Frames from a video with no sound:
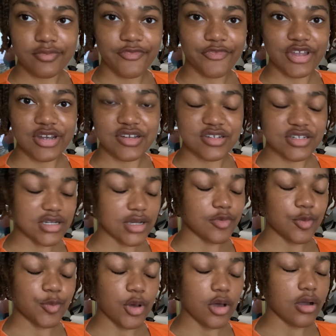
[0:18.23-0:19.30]
finishing up
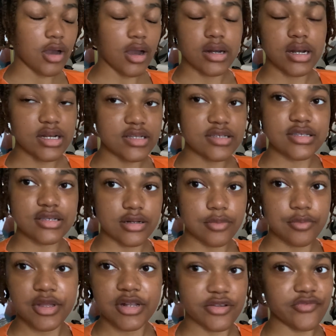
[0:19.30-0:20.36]
the ball gown, I just need a
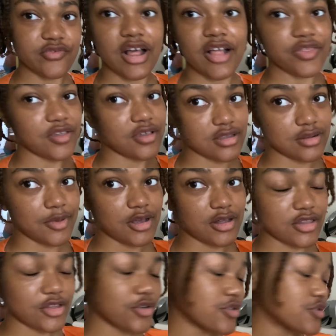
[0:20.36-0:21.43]
minute of not thinking about
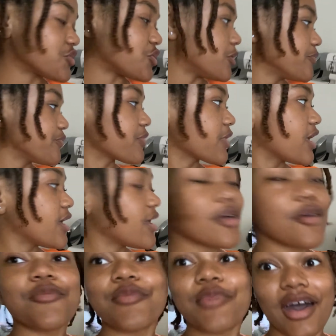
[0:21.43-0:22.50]
glitter and tulle.
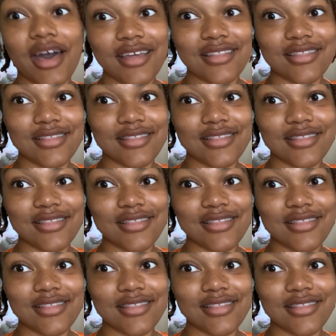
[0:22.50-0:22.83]
But